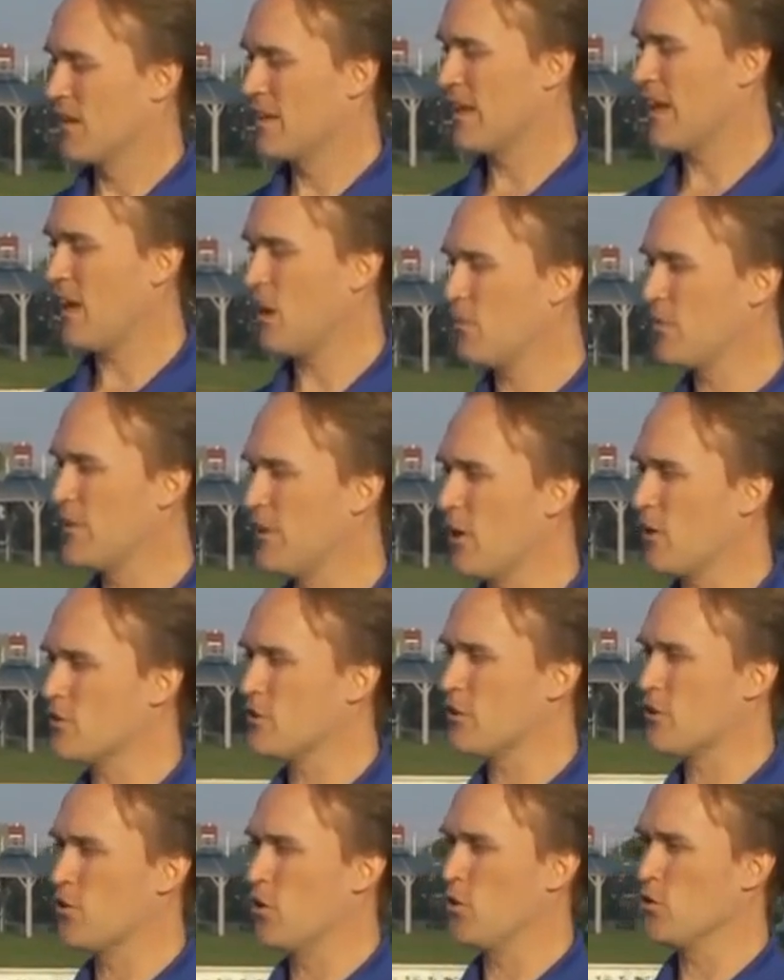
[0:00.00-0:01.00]
Yeah, with the
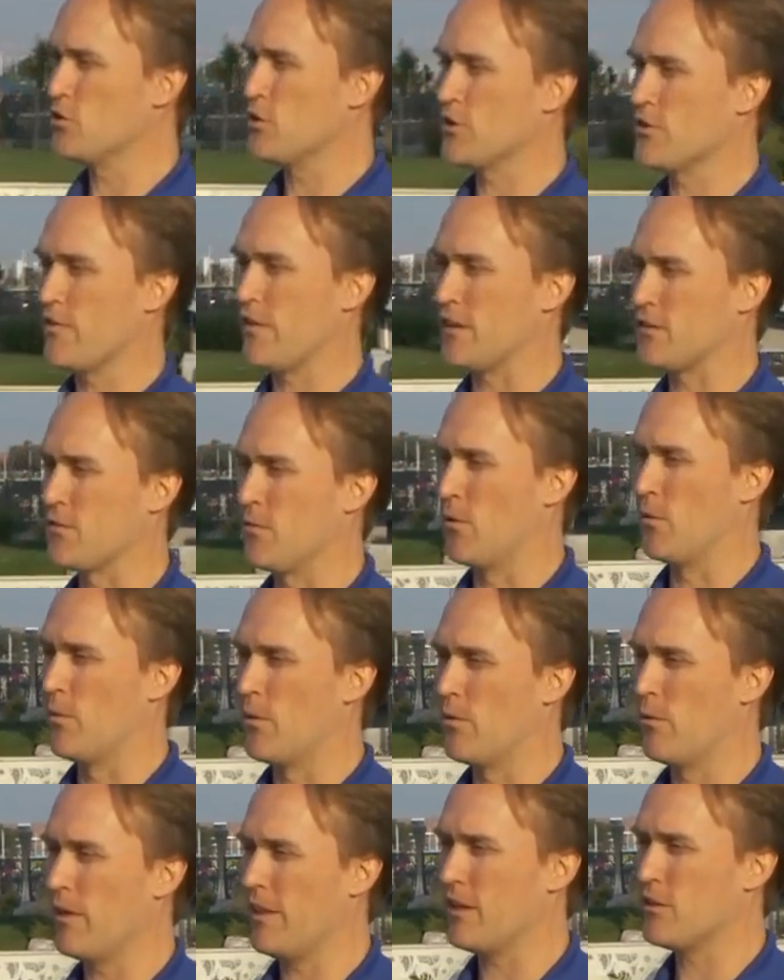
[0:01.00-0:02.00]
Arts and Cultures Festival,
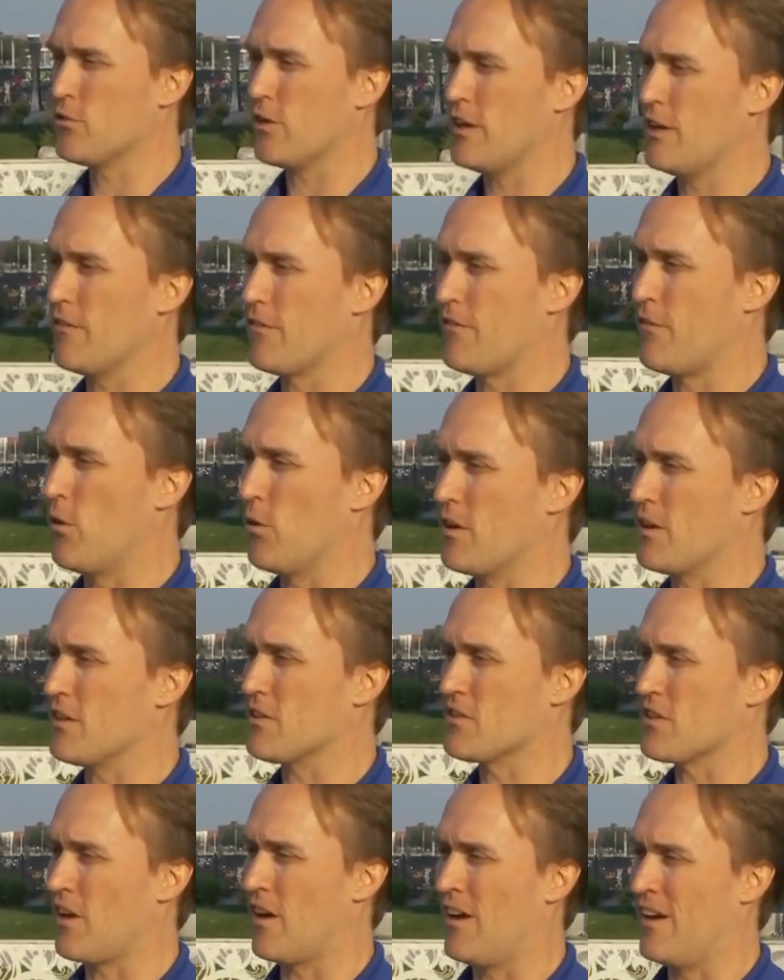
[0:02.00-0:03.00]
we're really trying to
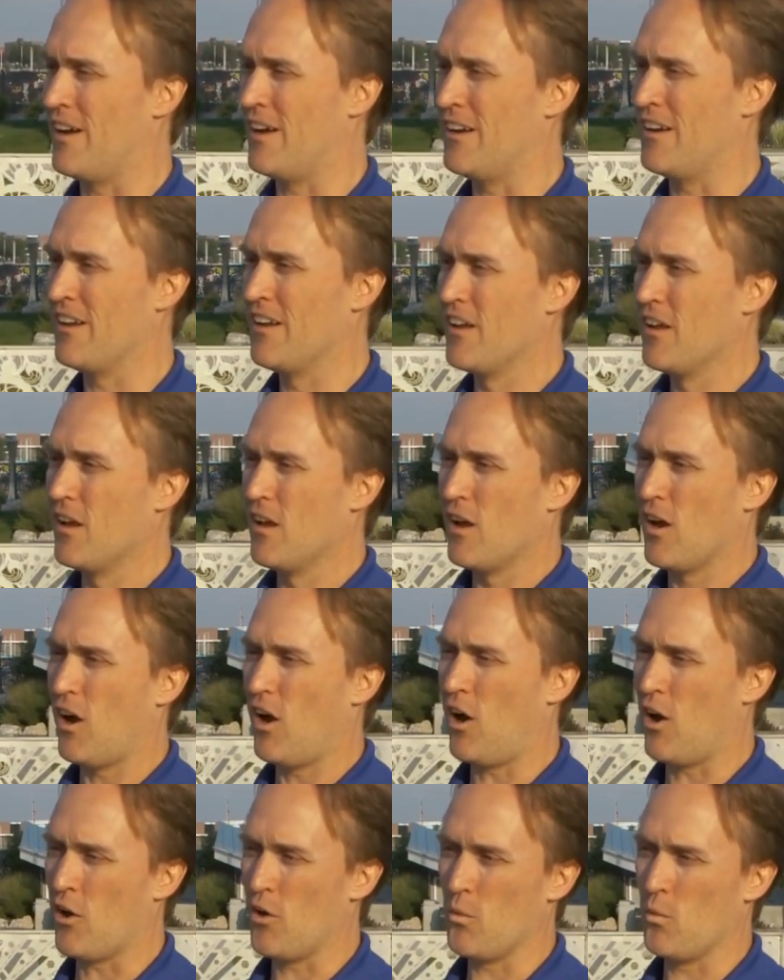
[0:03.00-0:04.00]
focus on
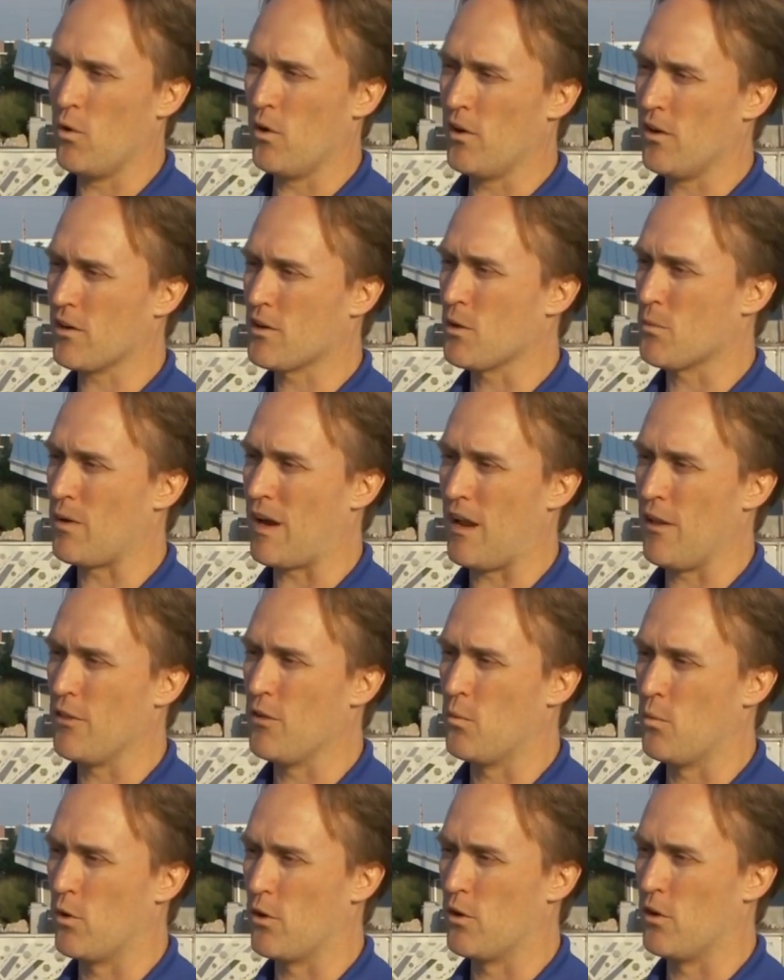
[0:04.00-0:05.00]
artwork around
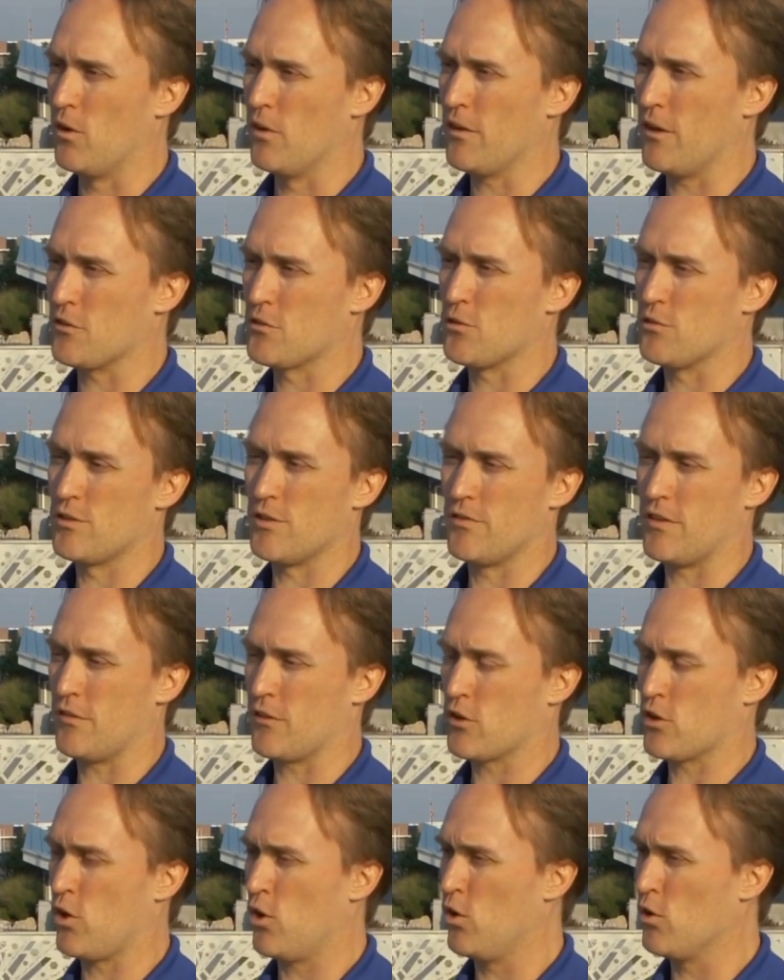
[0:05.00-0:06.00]
the world, all sorts of
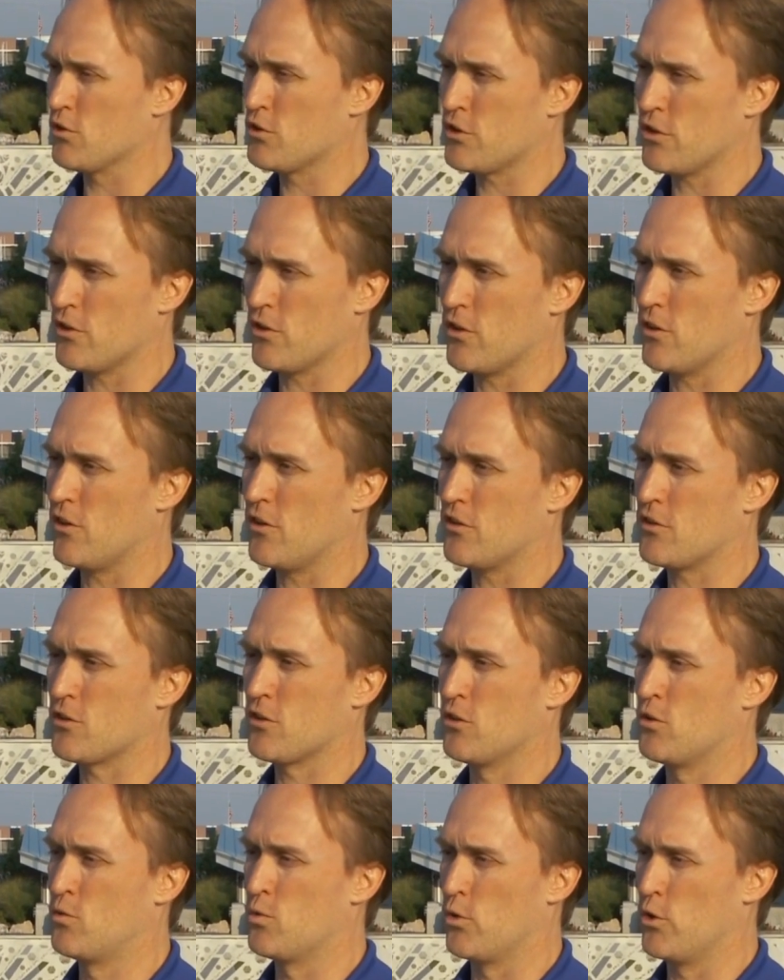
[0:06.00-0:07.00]
different cultures,
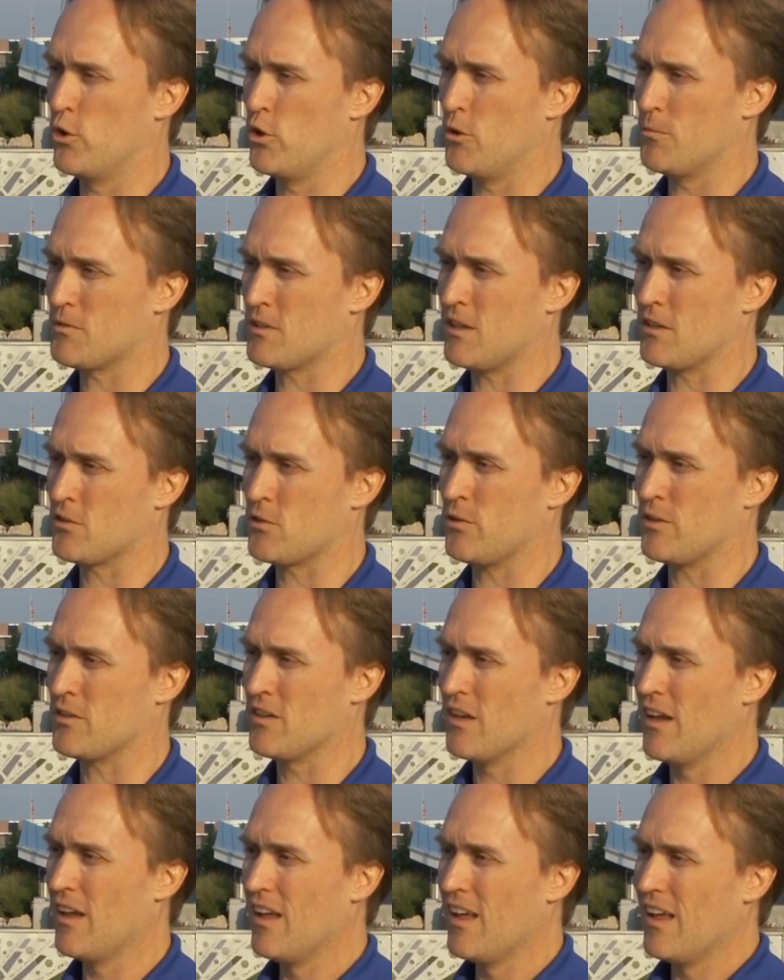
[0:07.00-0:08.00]
groups, histories.
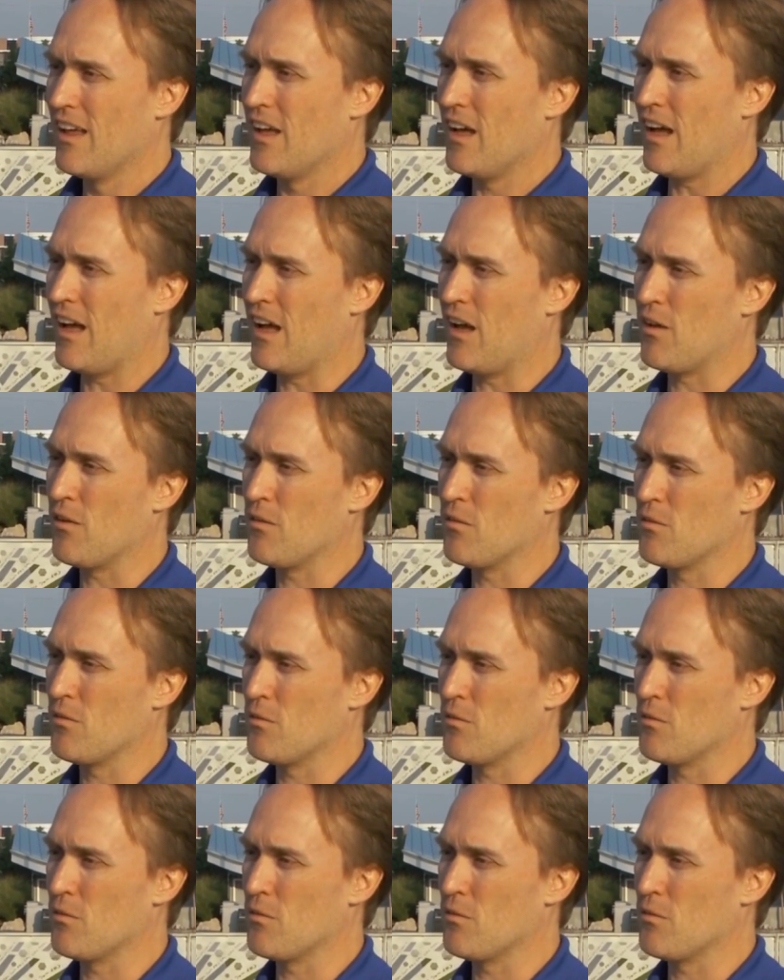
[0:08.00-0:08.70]
Uh,